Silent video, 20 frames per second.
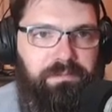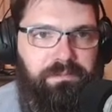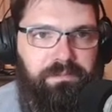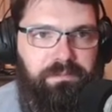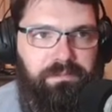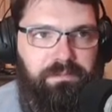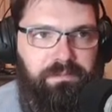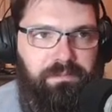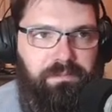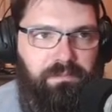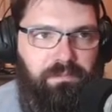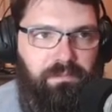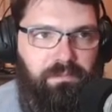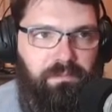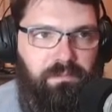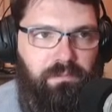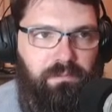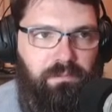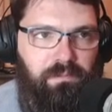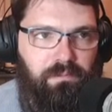
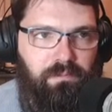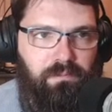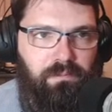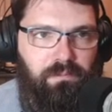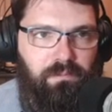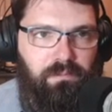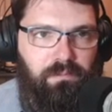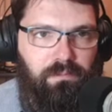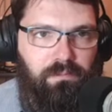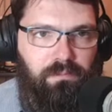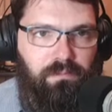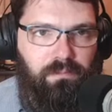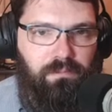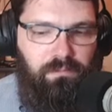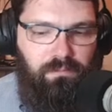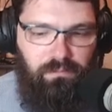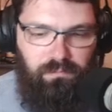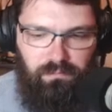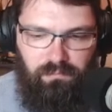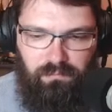
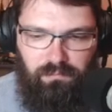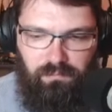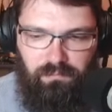Nothing is said.